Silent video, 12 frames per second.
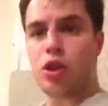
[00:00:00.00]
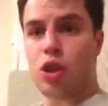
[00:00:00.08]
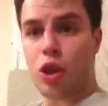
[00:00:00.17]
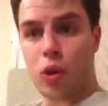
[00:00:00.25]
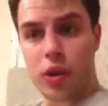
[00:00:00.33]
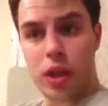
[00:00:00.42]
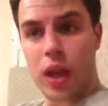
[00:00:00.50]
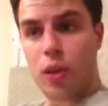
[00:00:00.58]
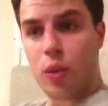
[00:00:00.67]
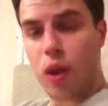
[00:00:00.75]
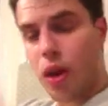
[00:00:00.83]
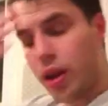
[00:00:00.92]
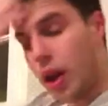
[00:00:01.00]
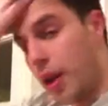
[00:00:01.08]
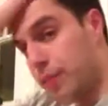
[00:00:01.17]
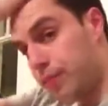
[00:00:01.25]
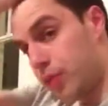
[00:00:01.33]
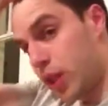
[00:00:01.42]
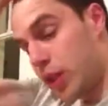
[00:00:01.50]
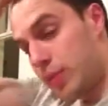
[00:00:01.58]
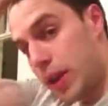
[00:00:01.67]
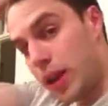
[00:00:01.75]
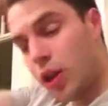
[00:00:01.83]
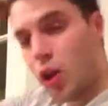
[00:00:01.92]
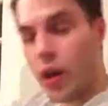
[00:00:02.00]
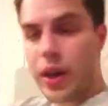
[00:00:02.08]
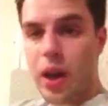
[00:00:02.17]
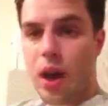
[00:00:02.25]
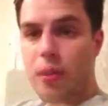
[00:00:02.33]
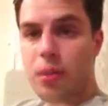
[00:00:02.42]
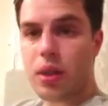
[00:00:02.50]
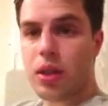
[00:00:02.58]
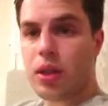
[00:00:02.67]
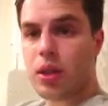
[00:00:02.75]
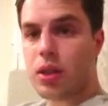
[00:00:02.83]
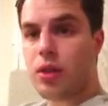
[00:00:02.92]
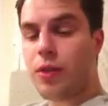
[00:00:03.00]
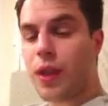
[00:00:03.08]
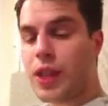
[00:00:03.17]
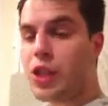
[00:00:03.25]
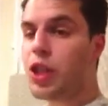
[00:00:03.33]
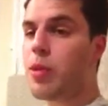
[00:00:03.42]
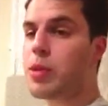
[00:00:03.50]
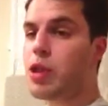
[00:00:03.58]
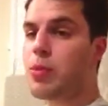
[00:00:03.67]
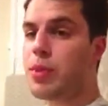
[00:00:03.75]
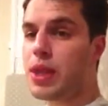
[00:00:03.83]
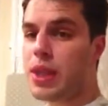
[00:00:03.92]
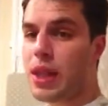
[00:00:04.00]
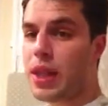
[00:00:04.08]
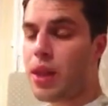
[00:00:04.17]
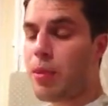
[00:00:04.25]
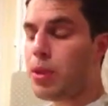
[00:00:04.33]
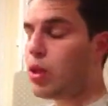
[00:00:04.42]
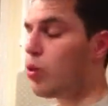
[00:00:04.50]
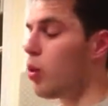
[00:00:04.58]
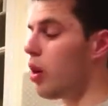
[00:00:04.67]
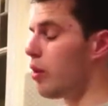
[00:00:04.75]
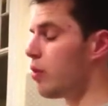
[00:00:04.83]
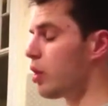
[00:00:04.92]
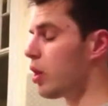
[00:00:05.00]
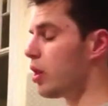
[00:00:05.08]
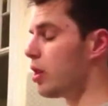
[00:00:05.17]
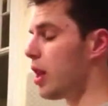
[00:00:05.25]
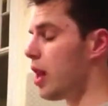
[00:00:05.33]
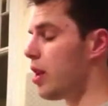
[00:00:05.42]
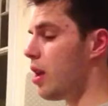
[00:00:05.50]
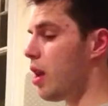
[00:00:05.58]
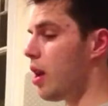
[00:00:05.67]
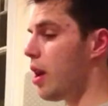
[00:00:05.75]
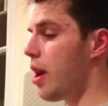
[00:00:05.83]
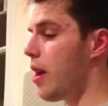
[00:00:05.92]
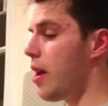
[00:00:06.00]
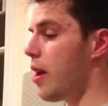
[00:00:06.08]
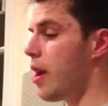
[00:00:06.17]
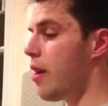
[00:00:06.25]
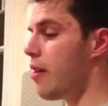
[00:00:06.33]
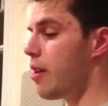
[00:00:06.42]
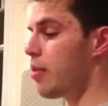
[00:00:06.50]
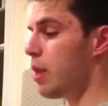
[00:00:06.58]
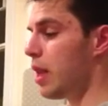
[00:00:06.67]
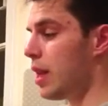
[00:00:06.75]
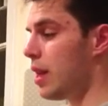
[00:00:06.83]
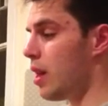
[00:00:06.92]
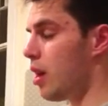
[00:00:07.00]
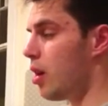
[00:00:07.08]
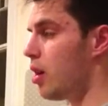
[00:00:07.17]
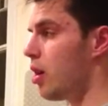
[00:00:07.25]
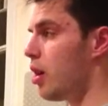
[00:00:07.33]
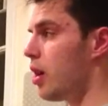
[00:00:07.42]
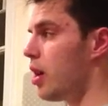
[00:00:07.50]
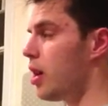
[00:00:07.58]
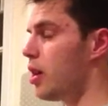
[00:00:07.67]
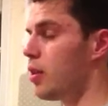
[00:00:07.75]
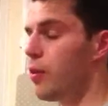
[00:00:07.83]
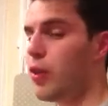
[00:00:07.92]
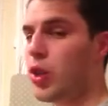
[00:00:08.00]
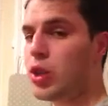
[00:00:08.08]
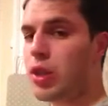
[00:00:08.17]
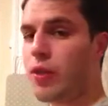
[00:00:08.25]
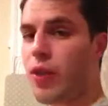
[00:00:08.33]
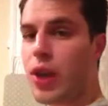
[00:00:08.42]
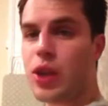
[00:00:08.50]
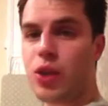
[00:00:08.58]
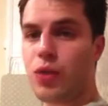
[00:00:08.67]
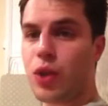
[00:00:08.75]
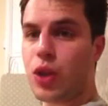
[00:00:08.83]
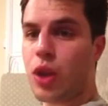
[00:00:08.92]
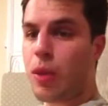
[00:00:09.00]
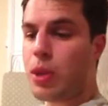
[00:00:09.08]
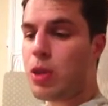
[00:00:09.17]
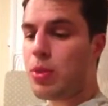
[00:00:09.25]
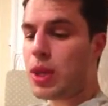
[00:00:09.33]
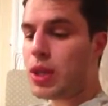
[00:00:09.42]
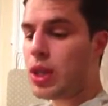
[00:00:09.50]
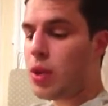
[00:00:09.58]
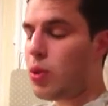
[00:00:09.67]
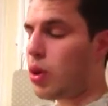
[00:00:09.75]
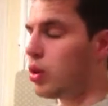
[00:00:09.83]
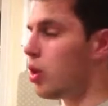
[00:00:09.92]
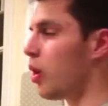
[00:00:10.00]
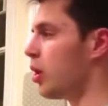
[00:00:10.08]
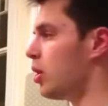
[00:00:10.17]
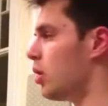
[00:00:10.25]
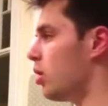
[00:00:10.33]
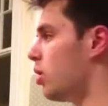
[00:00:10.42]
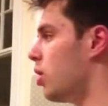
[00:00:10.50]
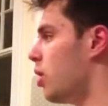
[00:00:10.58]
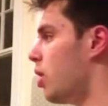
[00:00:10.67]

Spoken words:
Deontay Wilder is being lined up to face WBC number 12 contender Eric Molina in his first defence of the WBC world title.